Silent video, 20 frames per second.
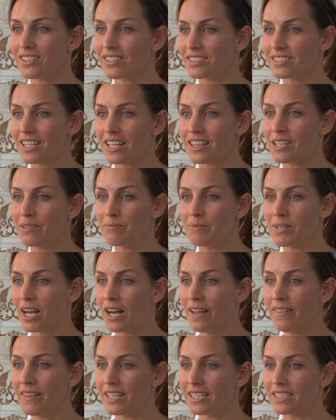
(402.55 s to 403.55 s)
There's nothing
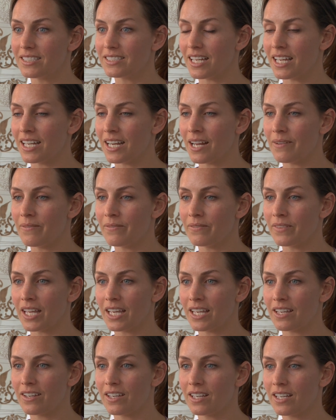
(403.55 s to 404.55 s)
beyond this, and I'm
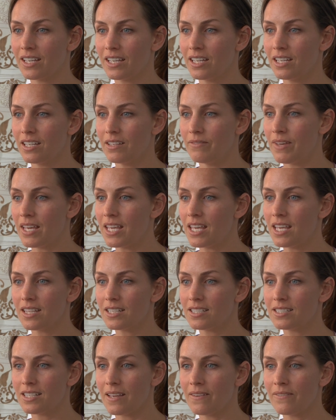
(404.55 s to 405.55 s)
like making
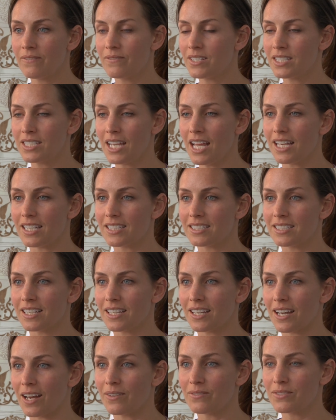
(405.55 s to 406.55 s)
the same mistakes.
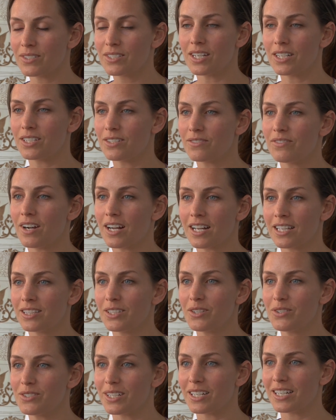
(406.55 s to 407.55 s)
Like I'm such
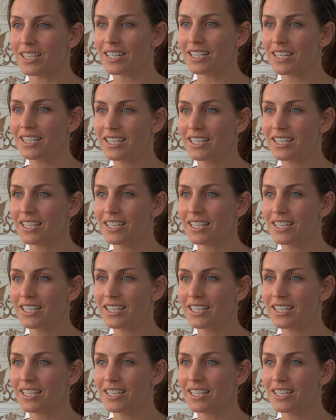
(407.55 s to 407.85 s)
a loser.